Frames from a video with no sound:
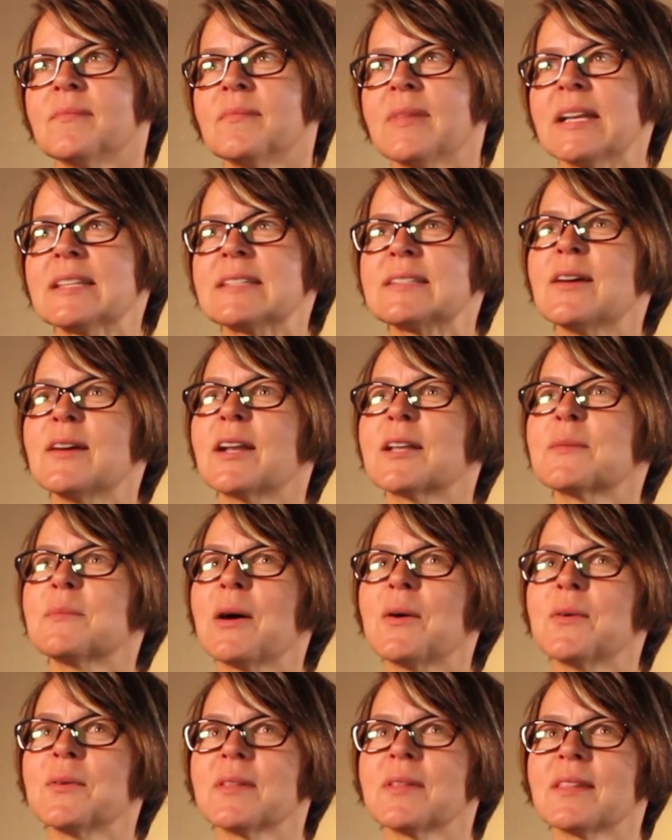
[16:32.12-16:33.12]
it's not
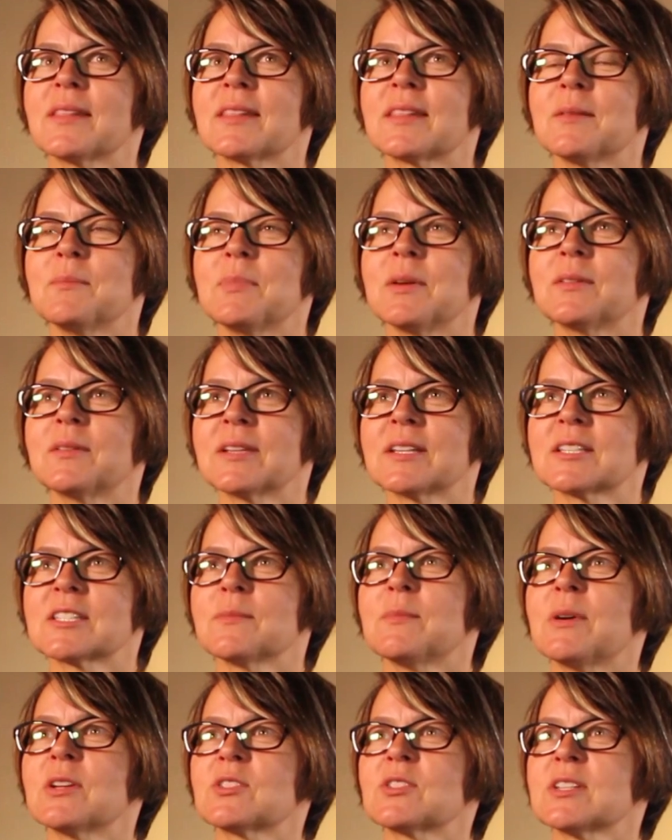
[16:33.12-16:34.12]
about the building so
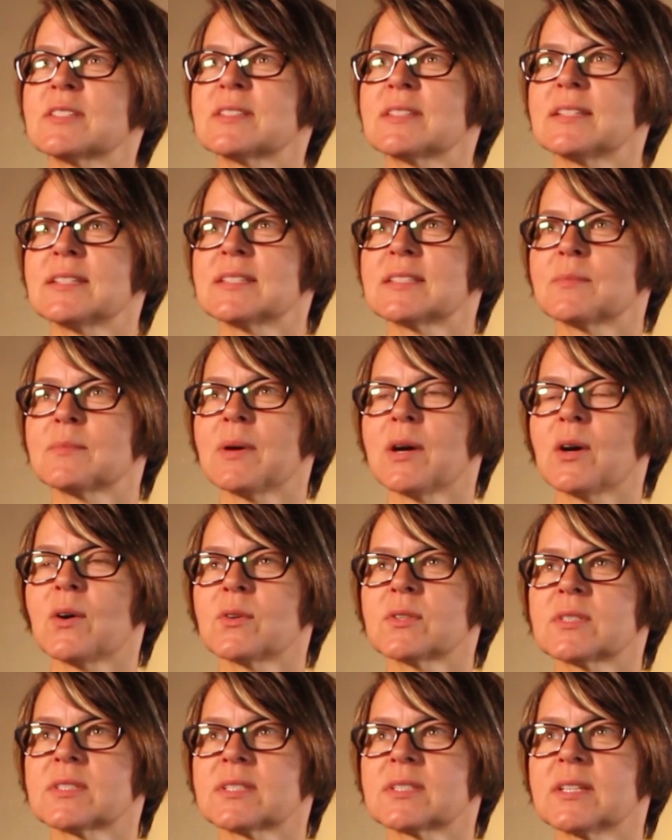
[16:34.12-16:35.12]
much as it is
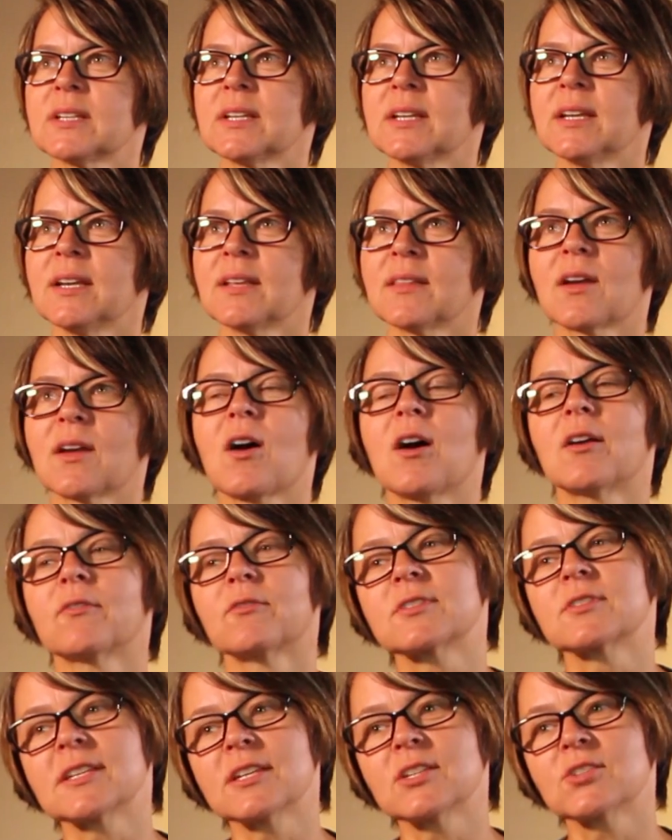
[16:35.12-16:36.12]
about the
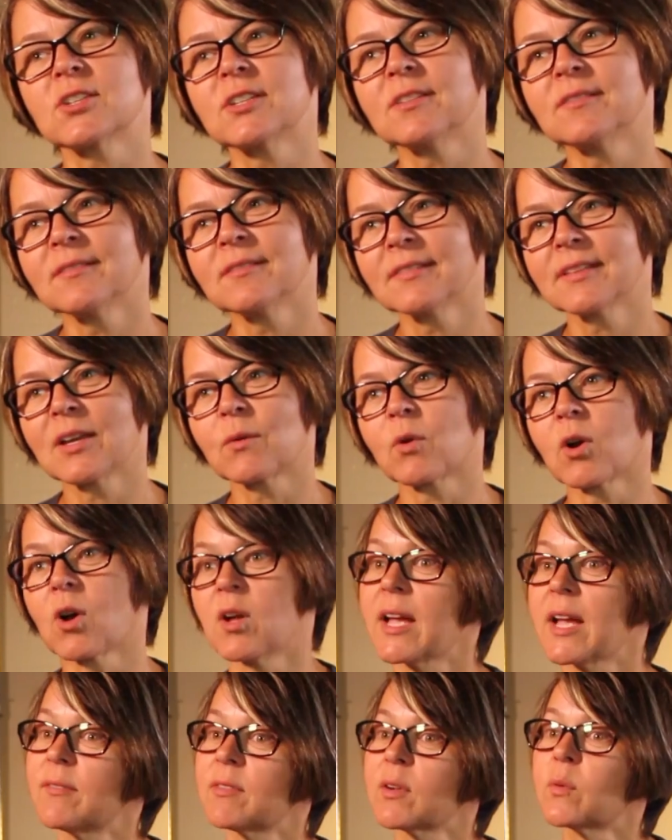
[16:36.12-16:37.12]
conversation that we're all
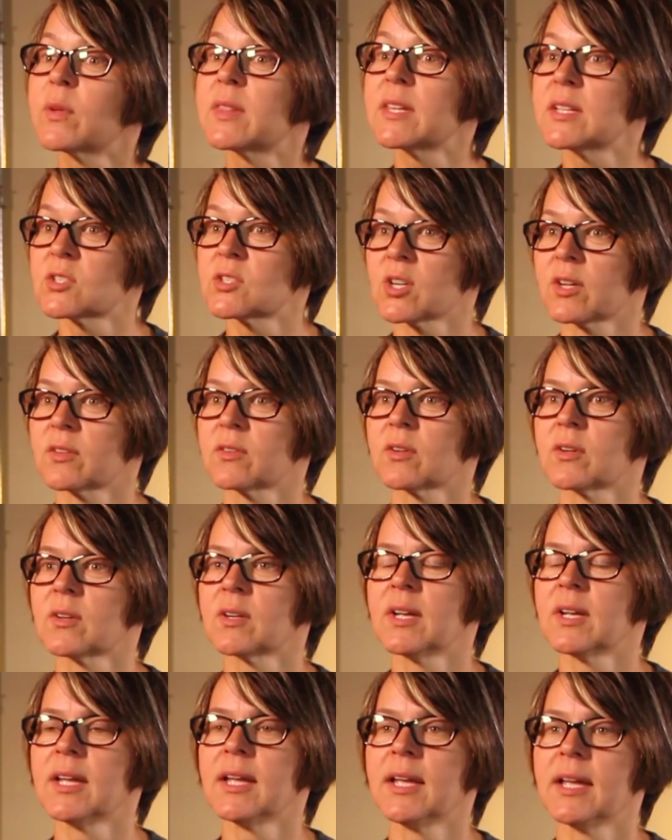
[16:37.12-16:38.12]
having with each other
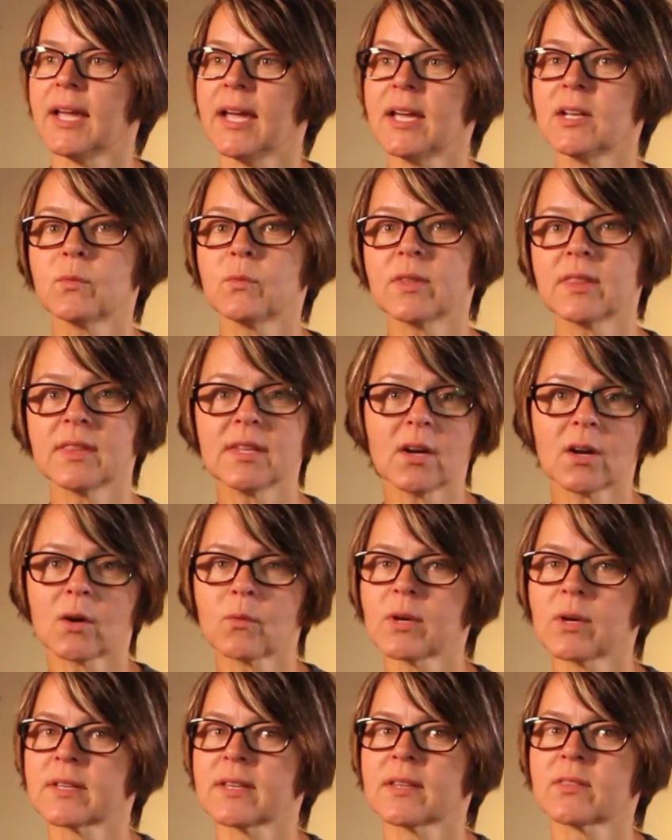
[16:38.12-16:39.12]
and with the
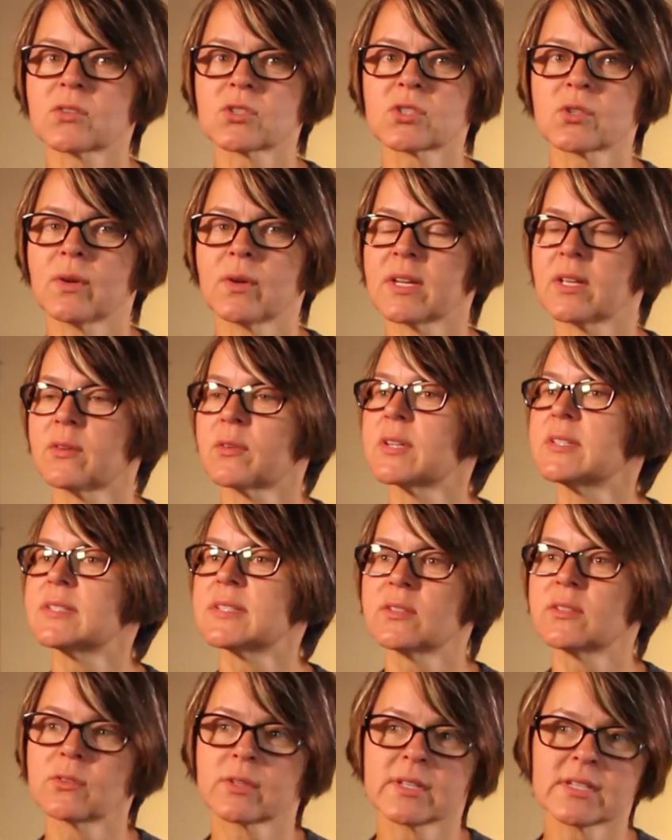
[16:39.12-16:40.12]
artwork that they're showing, you know,
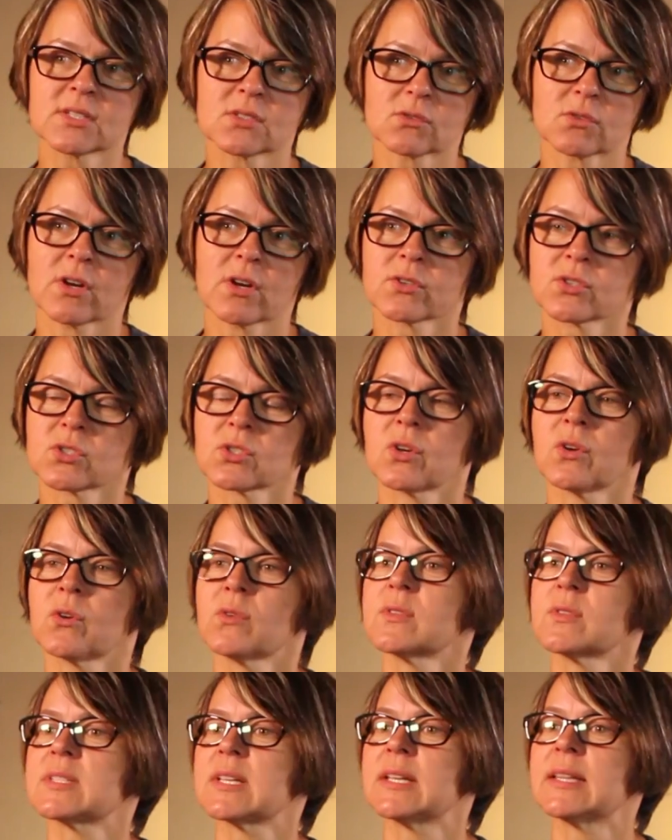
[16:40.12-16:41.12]
continually strong
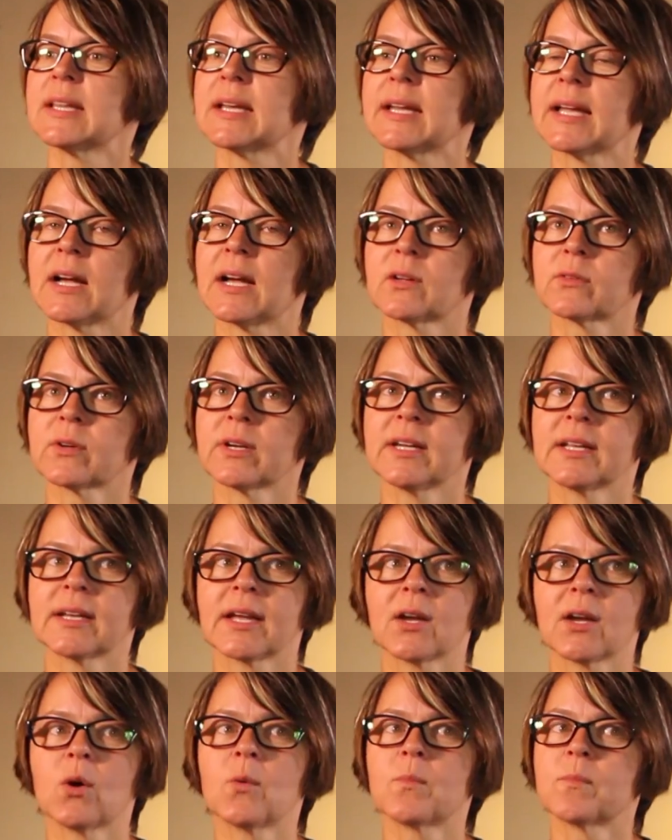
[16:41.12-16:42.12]
shows in the gallery. And
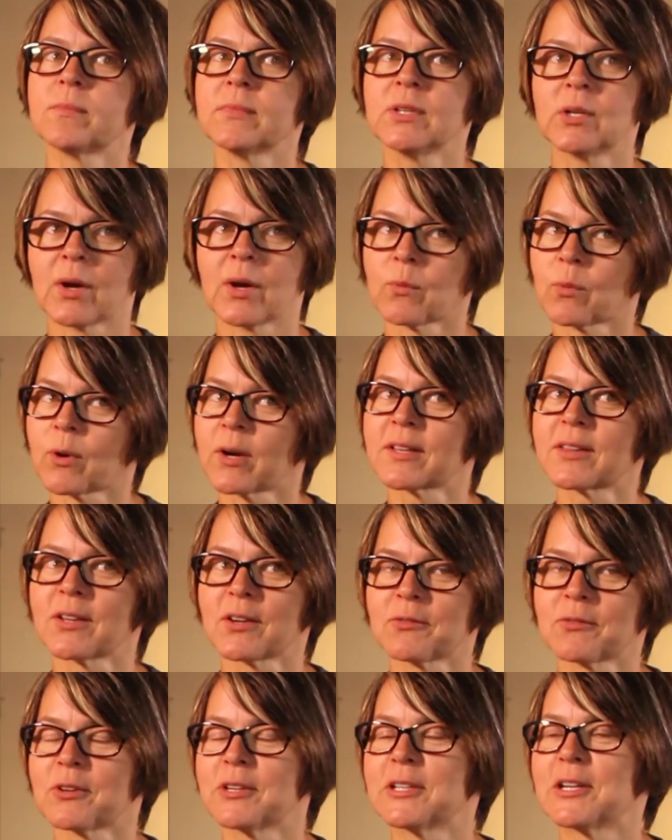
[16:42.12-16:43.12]
I hope, you know, I worked
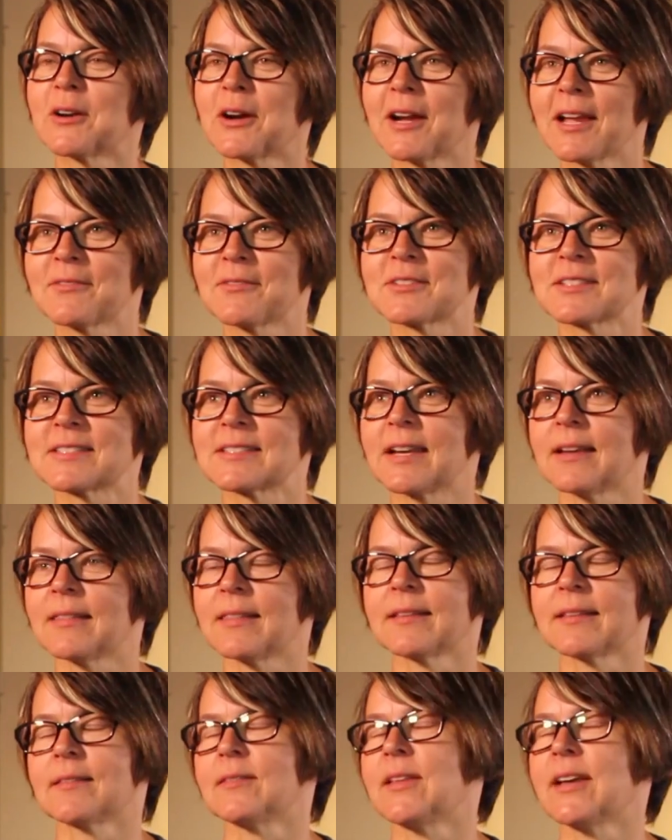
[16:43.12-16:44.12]
there for a year. I have to say, I
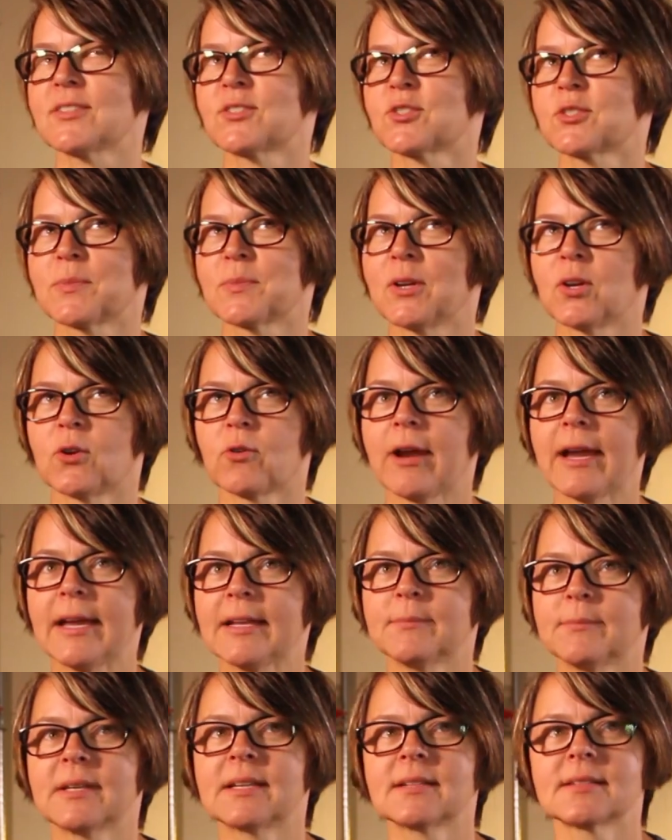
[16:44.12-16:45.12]
think the last year's been
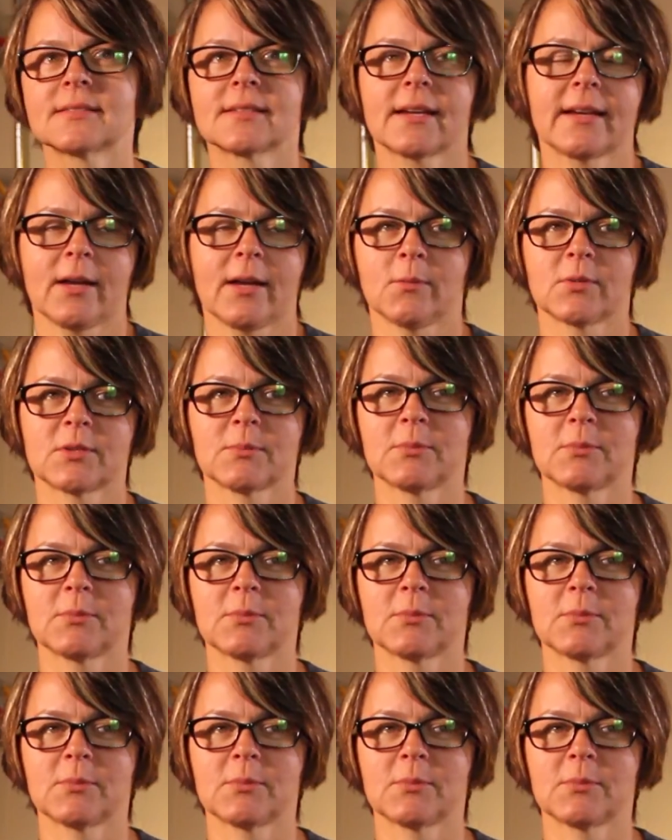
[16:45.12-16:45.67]
great because I helped